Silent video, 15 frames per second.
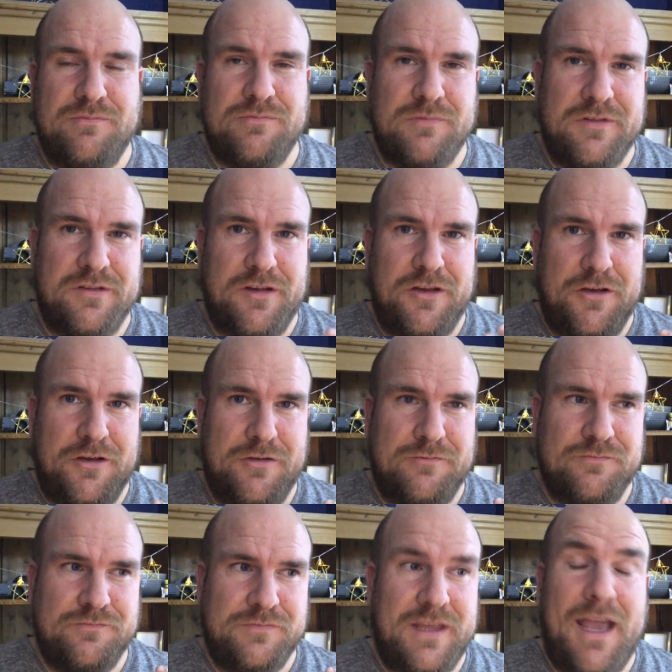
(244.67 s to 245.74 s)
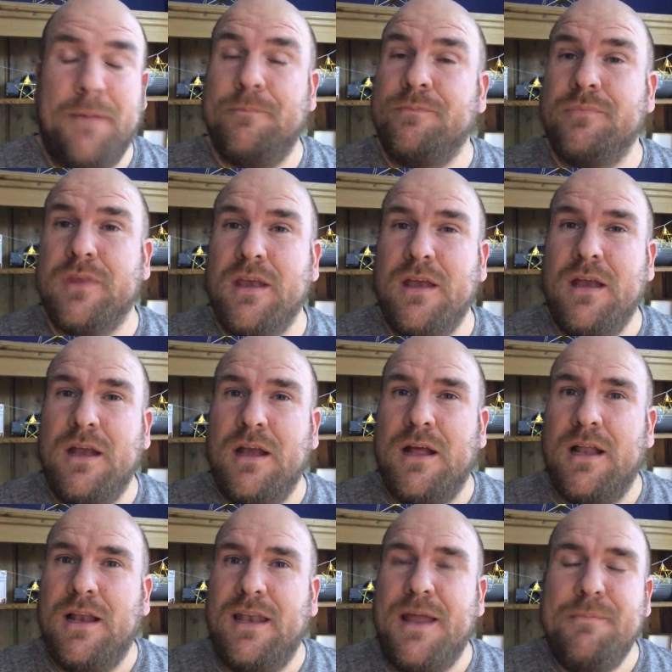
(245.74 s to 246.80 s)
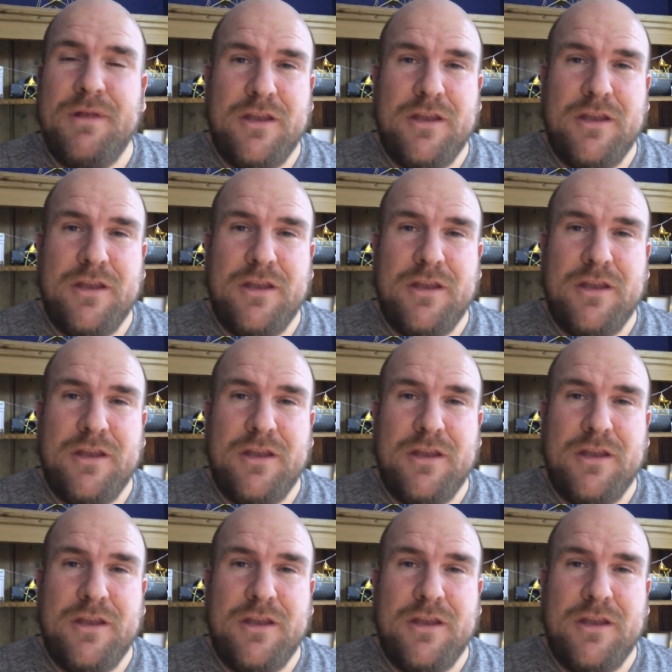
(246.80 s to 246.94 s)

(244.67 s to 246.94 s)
So yeah, let me